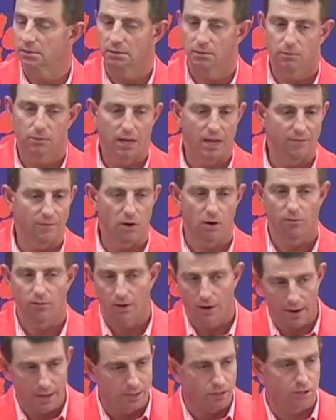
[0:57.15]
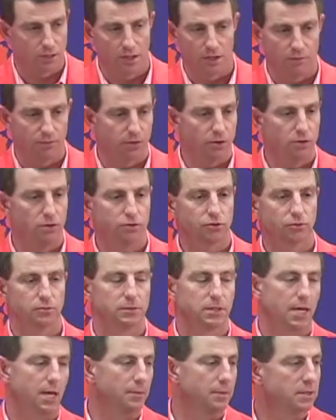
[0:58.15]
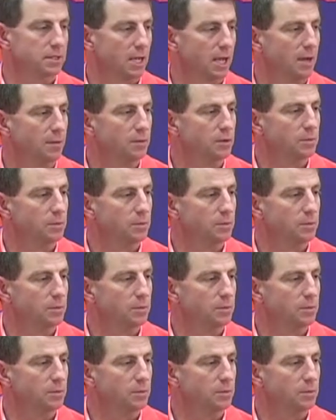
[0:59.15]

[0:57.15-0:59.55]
and then we have all of our exit interviews from time to time.